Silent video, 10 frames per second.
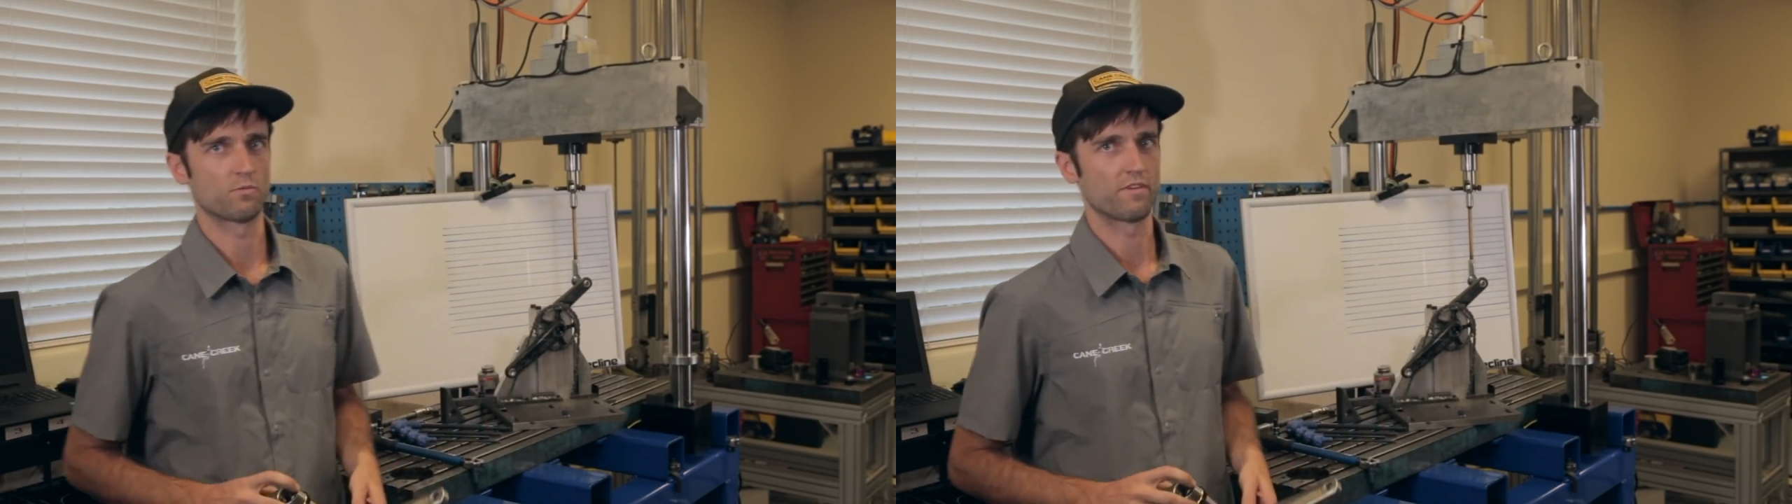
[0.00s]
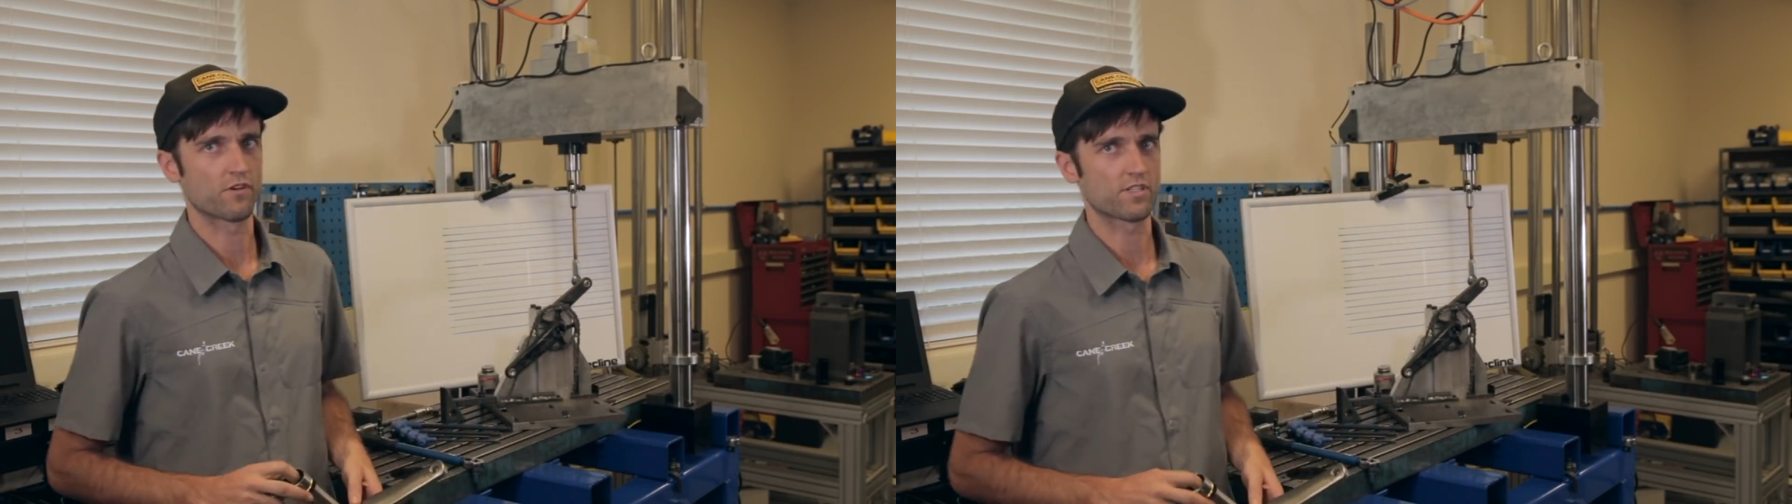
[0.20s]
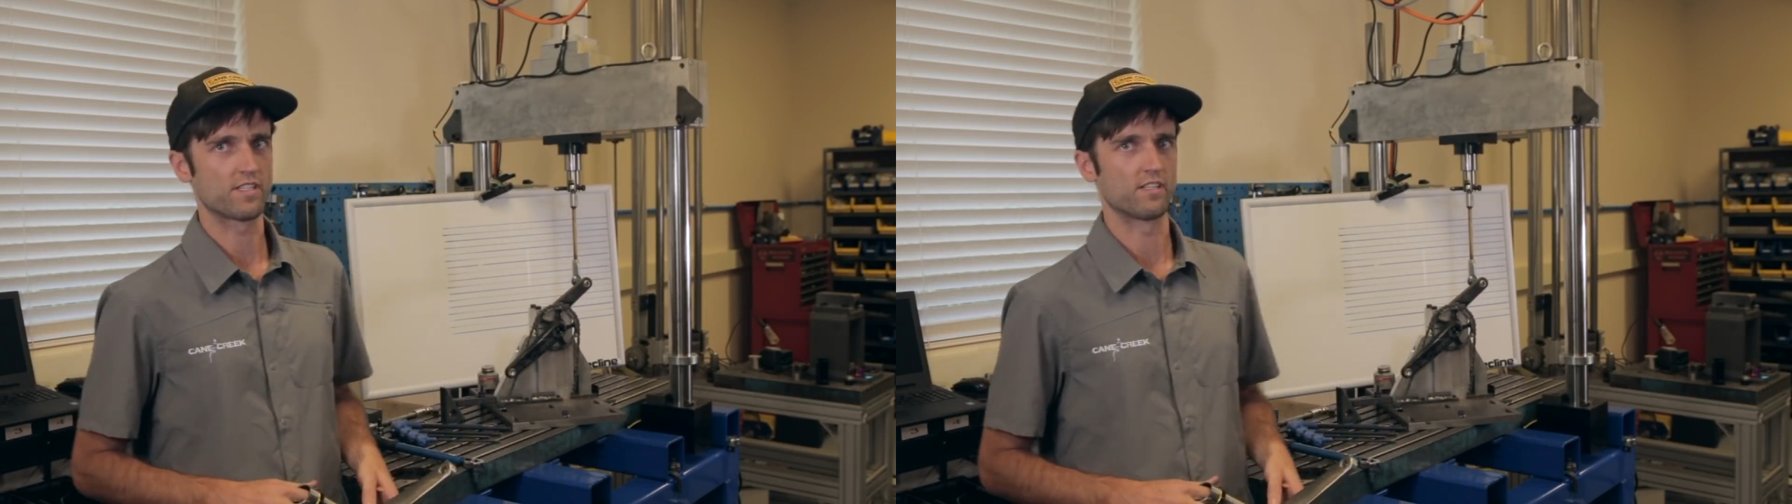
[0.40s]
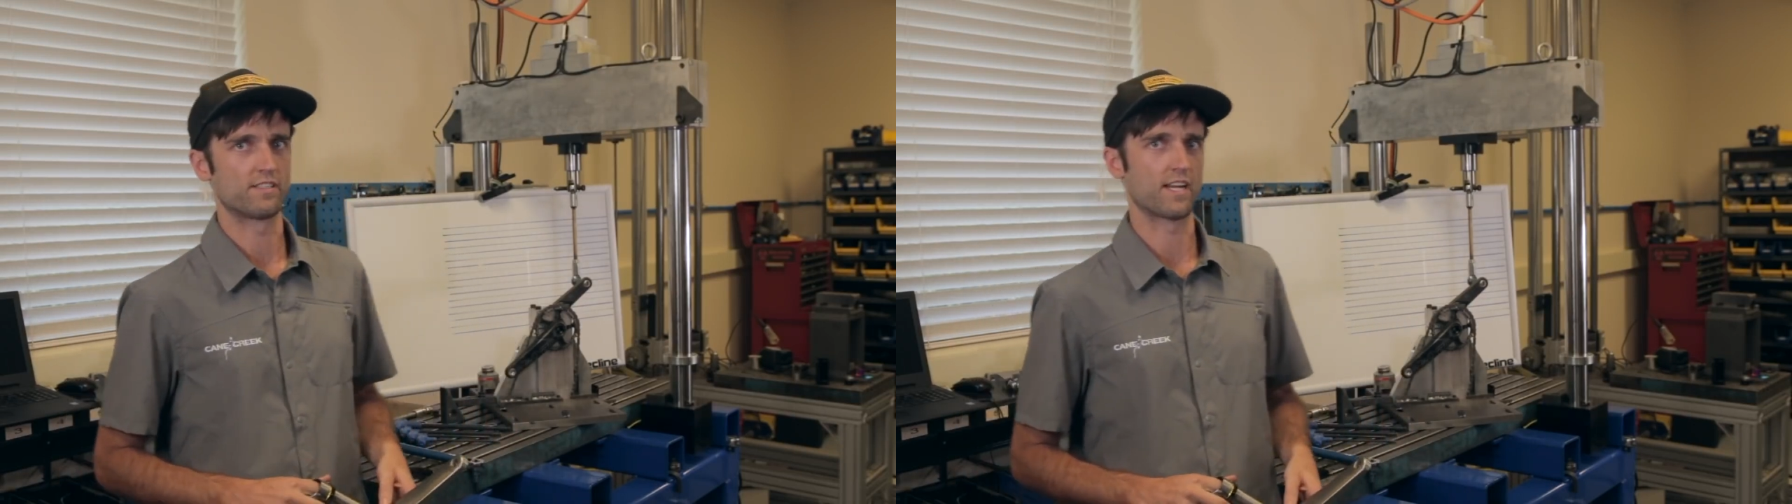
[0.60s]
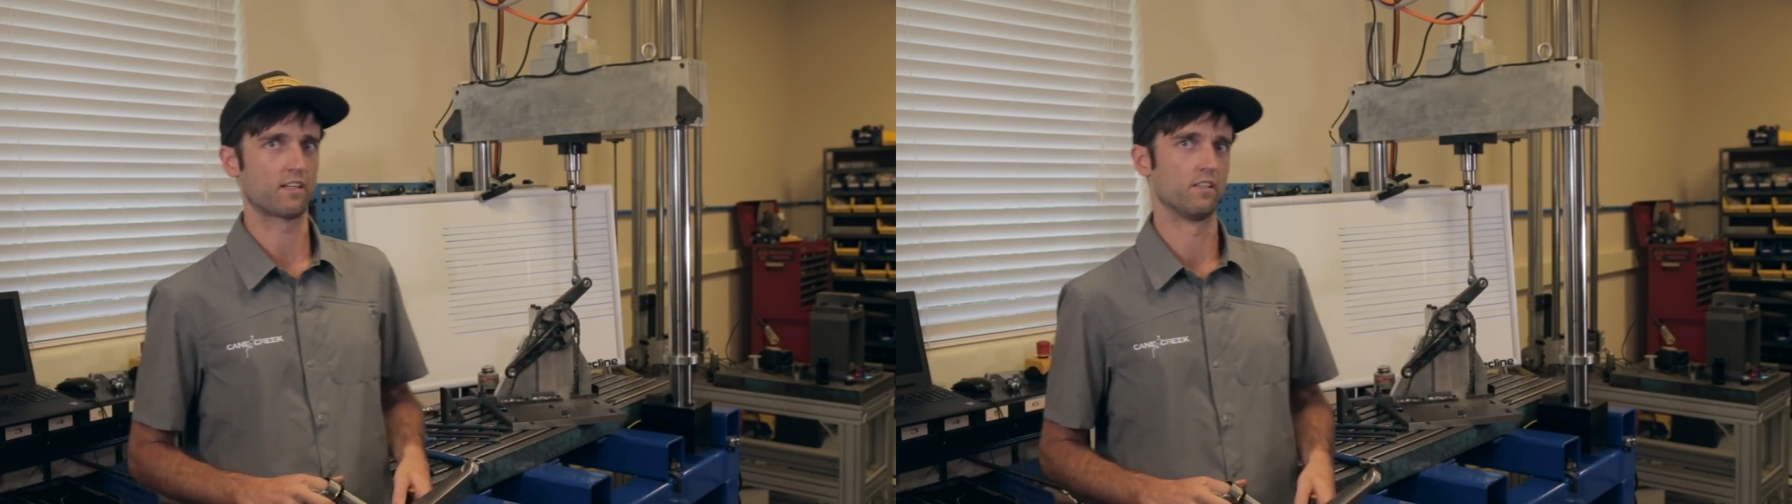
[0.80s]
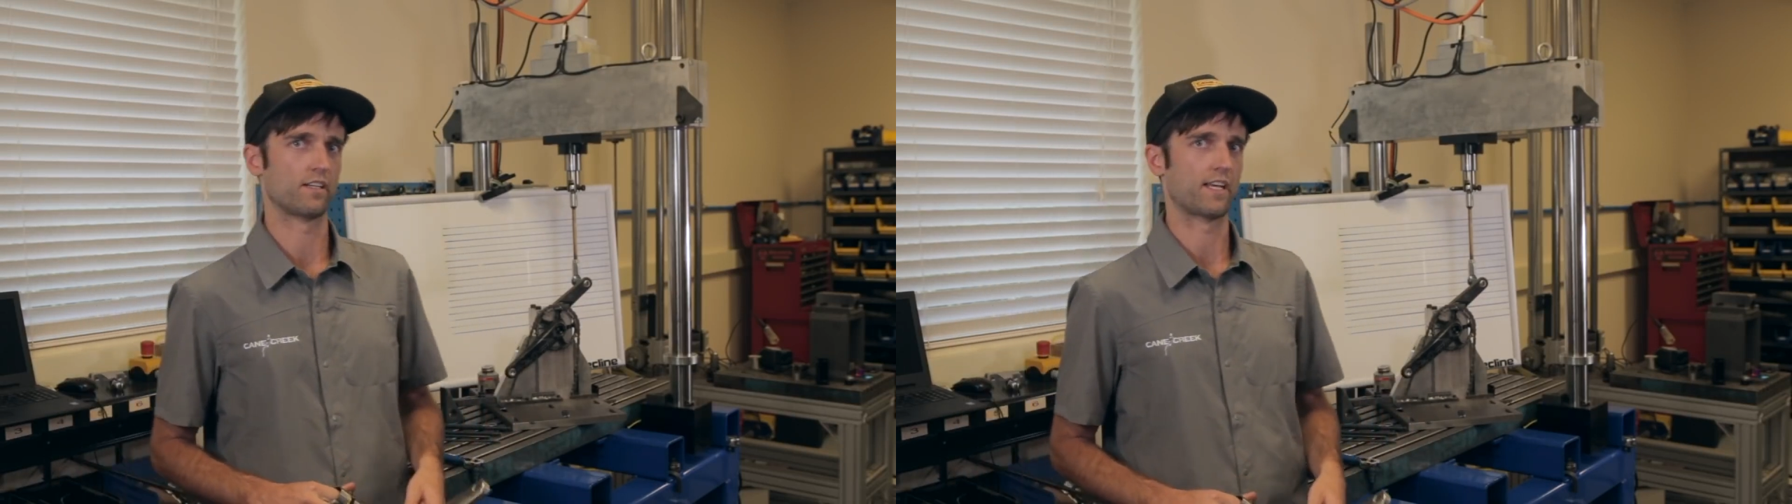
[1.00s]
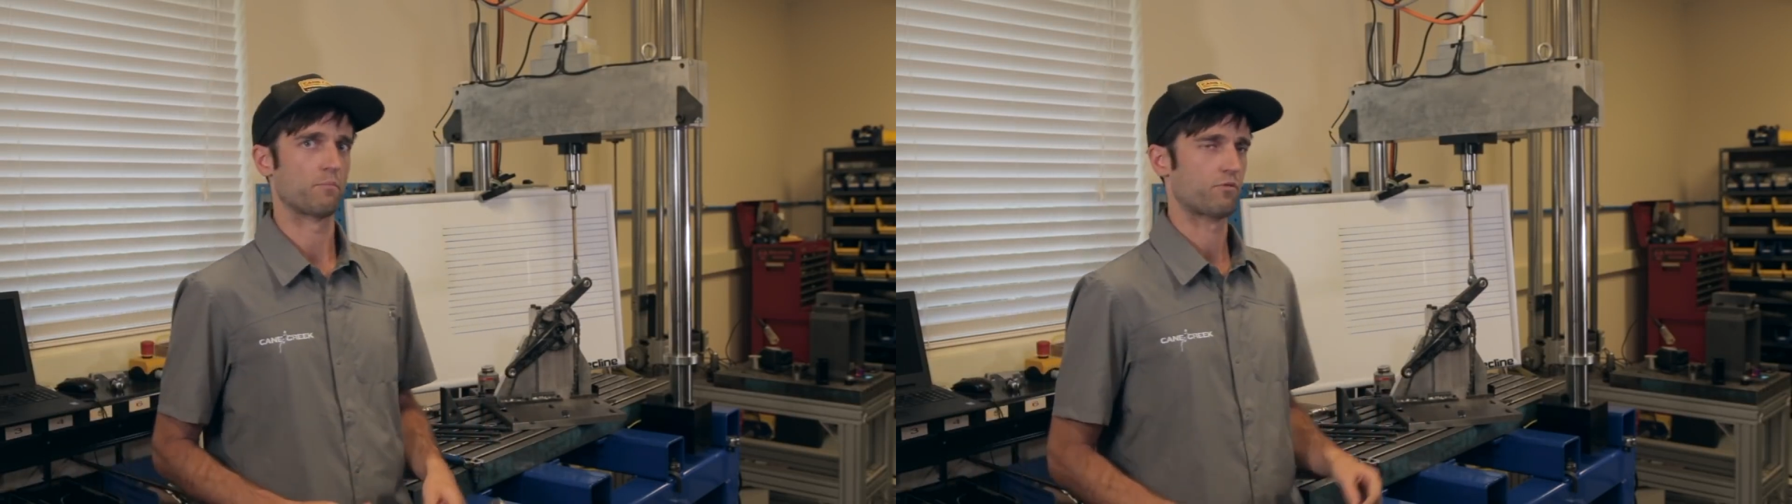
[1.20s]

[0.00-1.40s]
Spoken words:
we first need to take a look at a